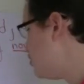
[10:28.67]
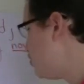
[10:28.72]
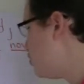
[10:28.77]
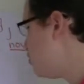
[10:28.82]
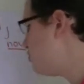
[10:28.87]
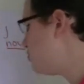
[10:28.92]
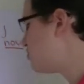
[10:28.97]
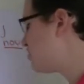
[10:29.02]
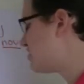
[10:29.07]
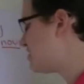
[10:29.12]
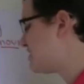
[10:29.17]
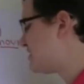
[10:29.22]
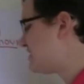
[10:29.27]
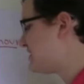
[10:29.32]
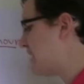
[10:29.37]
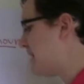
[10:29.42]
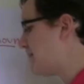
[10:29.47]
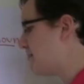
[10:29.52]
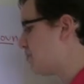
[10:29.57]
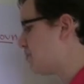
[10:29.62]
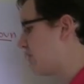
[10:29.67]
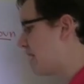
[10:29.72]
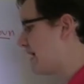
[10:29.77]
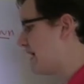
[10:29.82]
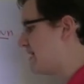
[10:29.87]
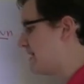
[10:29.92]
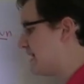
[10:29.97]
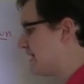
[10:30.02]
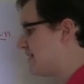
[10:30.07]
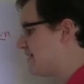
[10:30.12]
used to
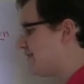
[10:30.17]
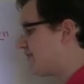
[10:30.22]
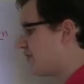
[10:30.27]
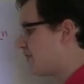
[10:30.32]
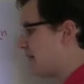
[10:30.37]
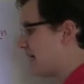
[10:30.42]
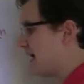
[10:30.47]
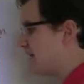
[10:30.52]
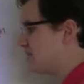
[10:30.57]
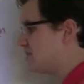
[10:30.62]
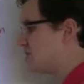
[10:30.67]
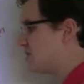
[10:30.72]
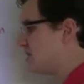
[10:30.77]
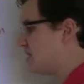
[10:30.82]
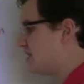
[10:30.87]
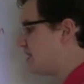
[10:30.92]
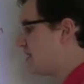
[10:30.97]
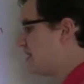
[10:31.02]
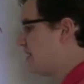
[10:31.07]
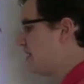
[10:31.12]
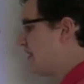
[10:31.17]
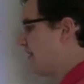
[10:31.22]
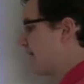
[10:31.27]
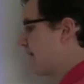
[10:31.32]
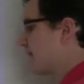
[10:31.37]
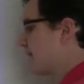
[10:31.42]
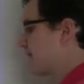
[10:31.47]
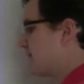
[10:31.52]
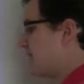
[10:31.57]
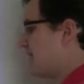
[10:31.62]
separate information
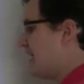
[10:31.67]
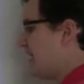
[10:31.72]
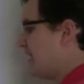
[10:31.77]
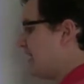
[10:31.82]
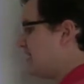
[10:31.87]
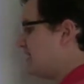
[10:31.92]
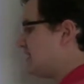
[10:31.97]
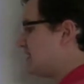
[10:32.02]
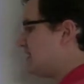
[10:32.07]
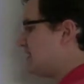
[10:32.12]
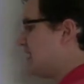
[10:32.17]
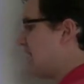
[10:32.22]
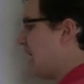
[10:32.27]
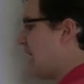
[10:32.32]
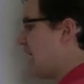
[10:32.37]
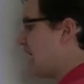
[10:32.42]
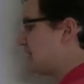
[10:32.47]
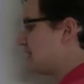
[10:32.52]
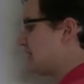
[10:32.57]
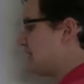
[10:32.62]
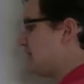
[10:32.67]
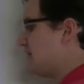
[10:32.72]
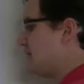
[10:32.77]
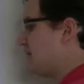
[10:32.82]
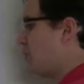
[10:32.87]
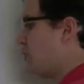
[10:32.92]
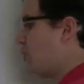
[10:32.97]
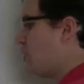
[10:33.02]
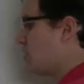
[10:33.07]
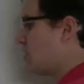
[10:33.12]
that is not
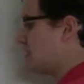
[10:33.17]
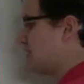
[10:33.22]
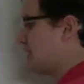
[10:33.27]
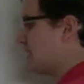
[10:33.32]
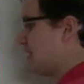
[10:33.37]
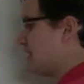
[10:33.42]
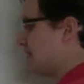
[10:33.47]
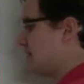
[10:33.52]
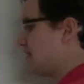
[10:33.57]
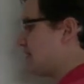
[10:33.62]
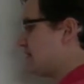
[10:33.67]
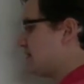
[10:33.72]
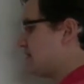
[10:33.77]
important.